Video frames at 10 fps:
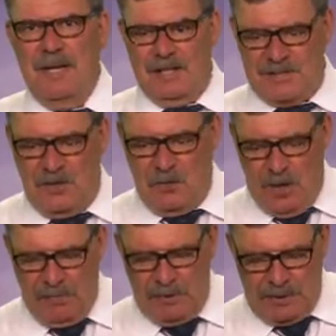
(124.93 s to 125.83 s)
And so the
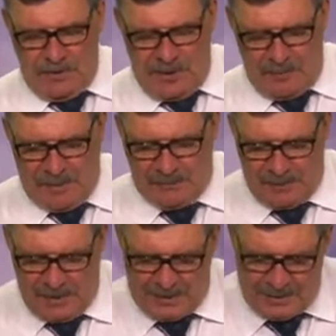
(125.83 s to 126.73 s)
way we're going to think about
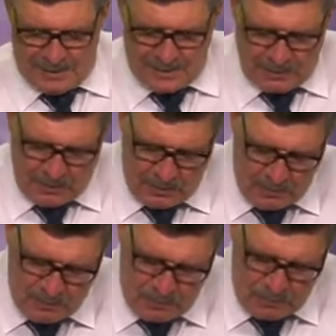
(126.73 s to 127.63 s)
that is to
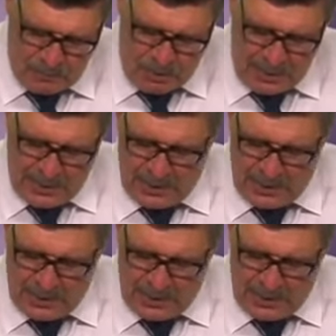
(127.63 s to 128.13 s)
bring